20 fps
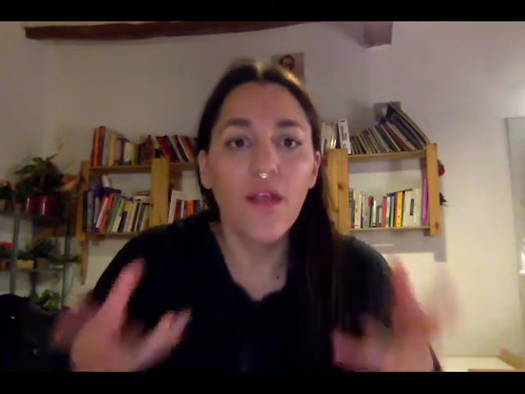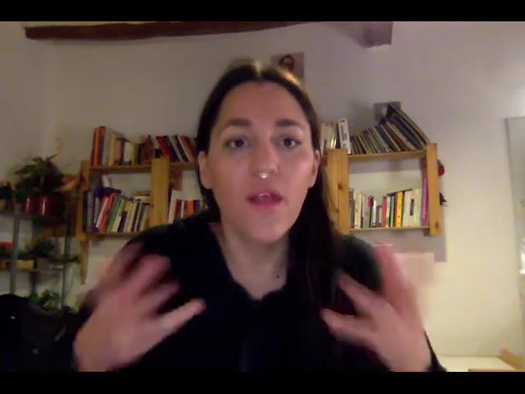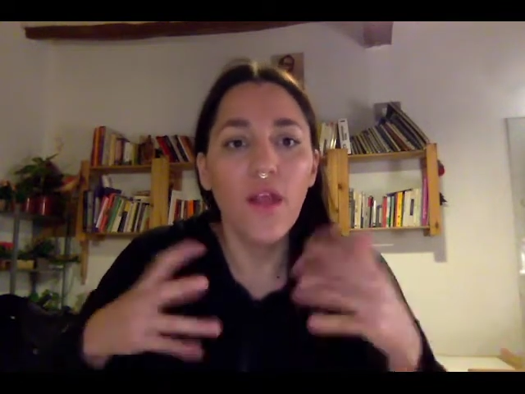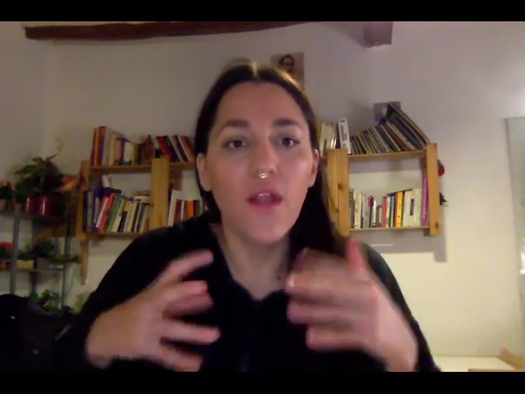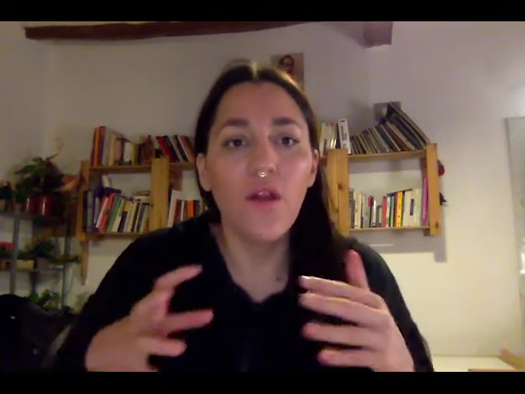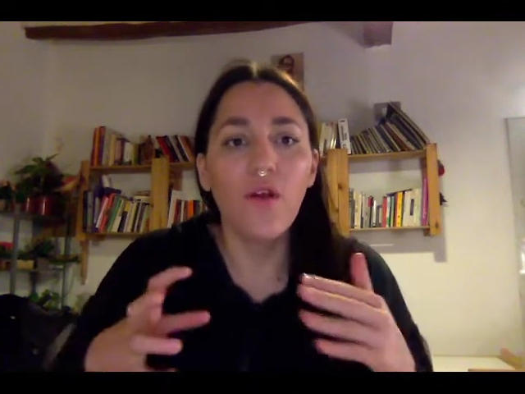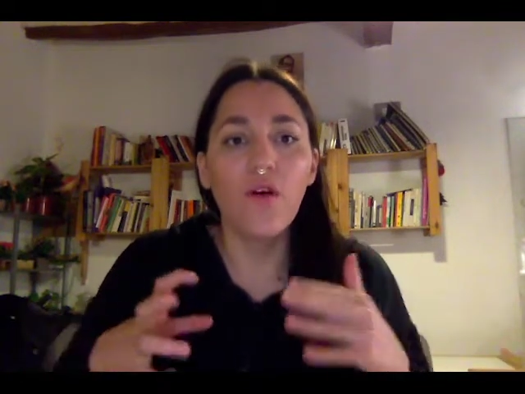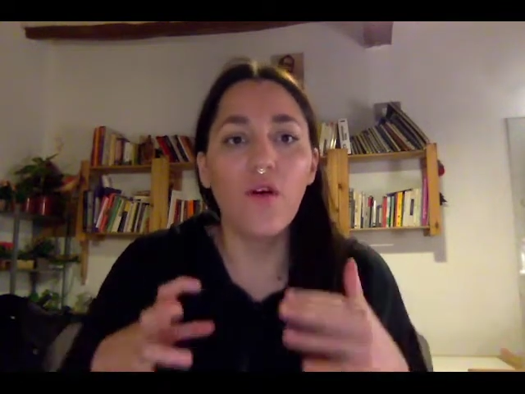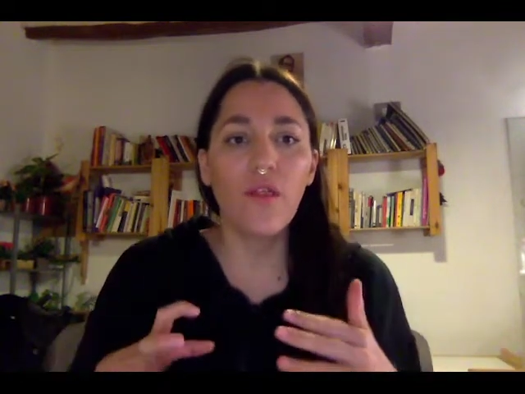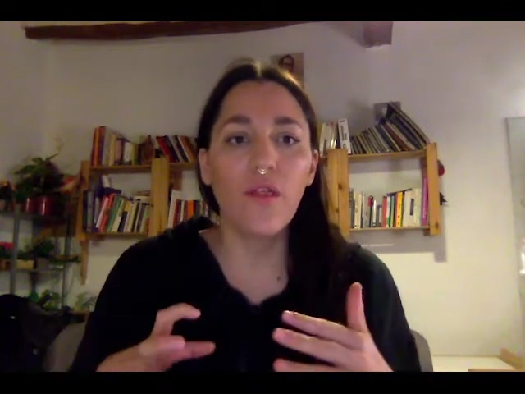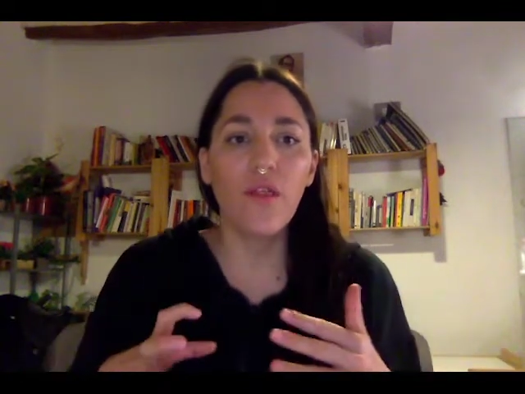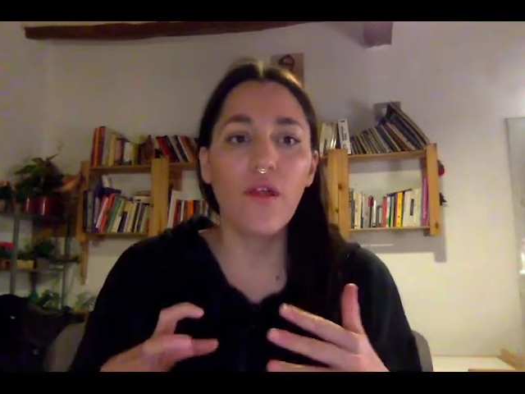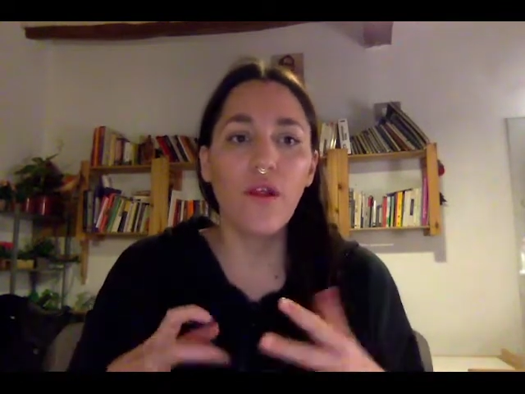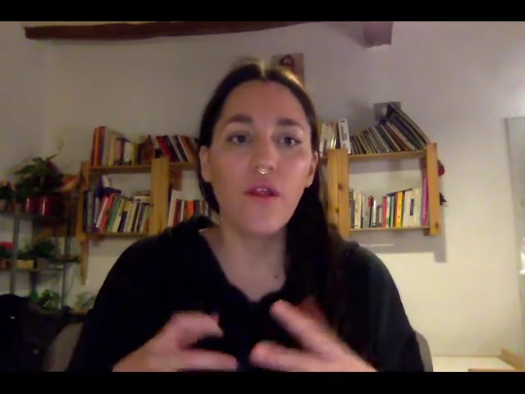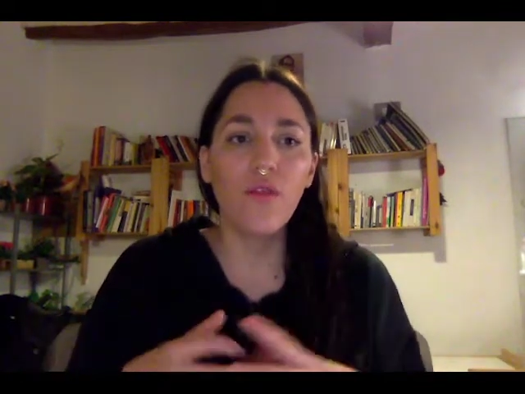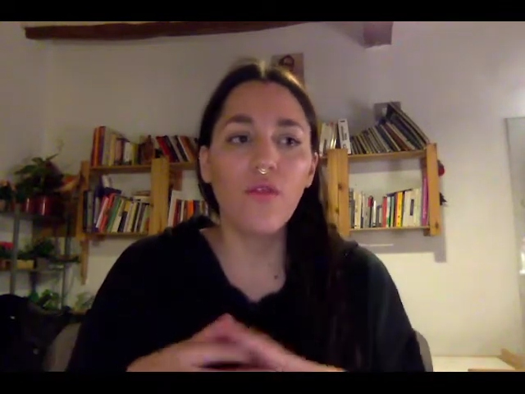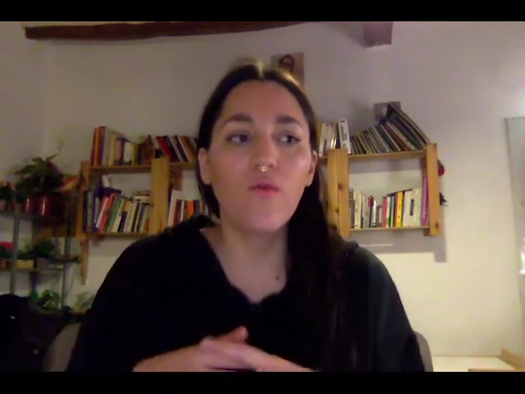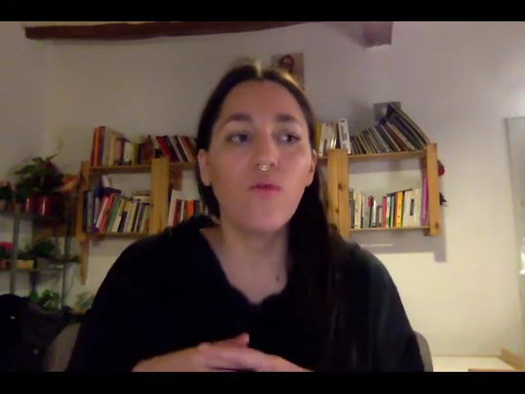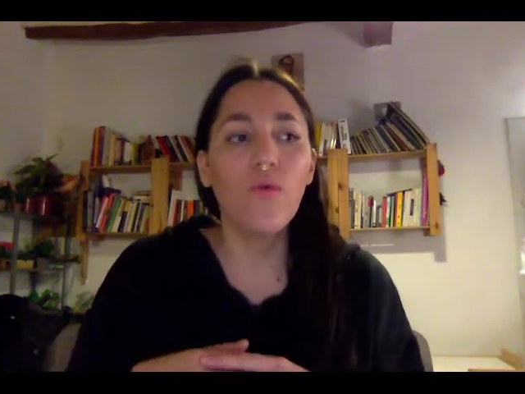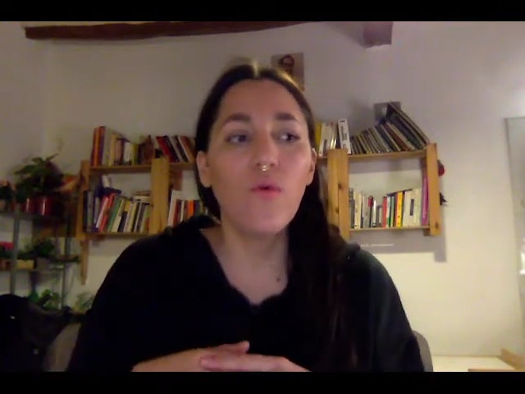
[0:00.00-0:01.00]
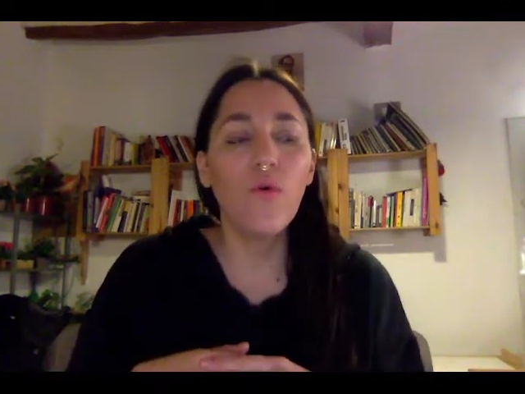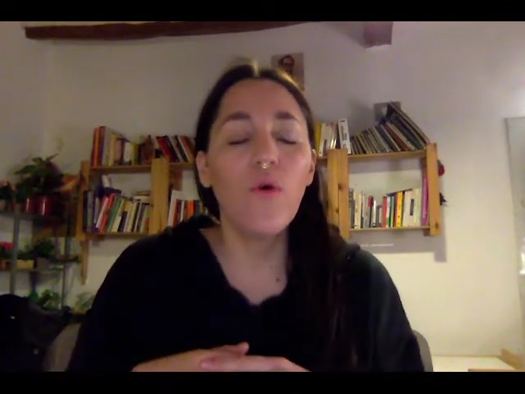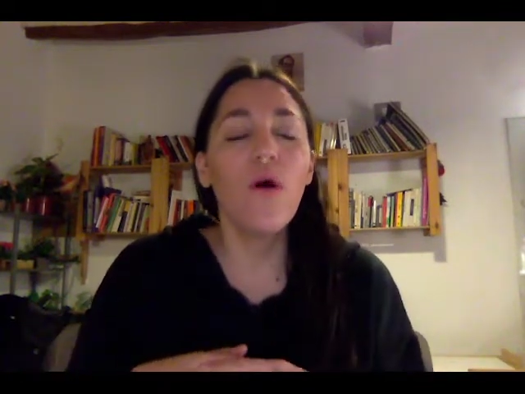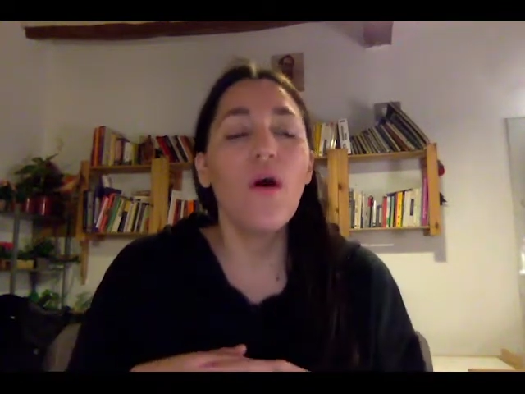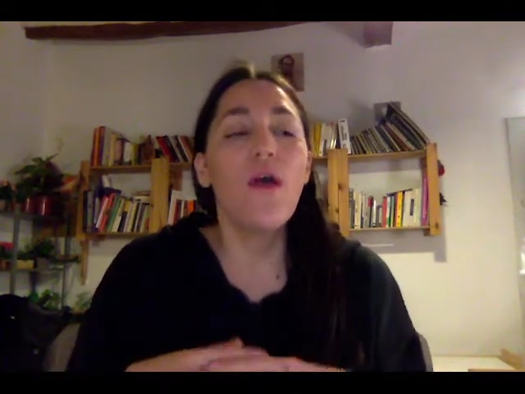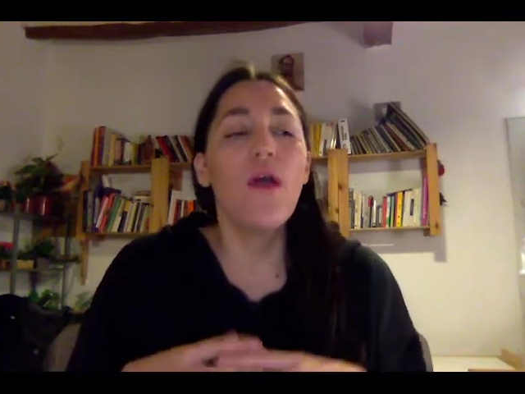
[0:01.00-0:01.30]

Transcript: in order to